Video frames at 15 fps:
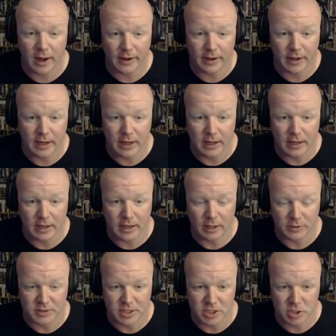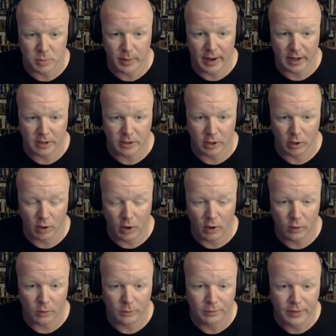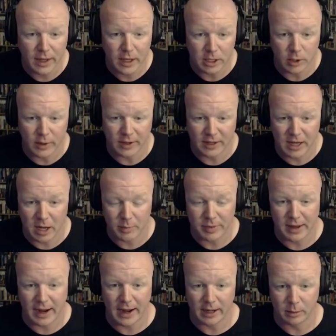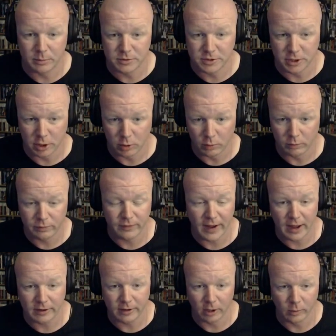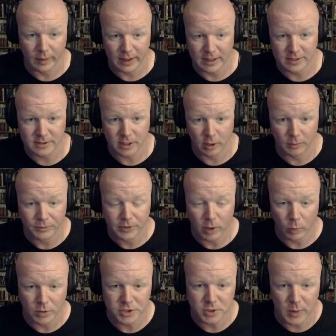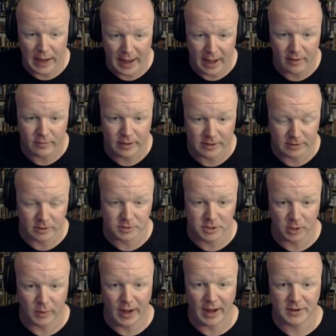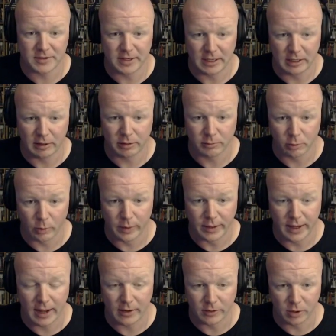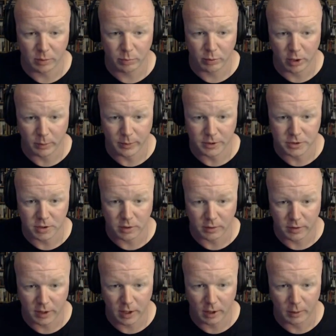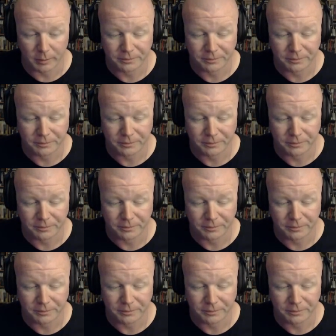and he sends you back to your home, you get to keep the items you found already. So once you have it, as long as you don't accidentally throw it down, you're pretty much good to go.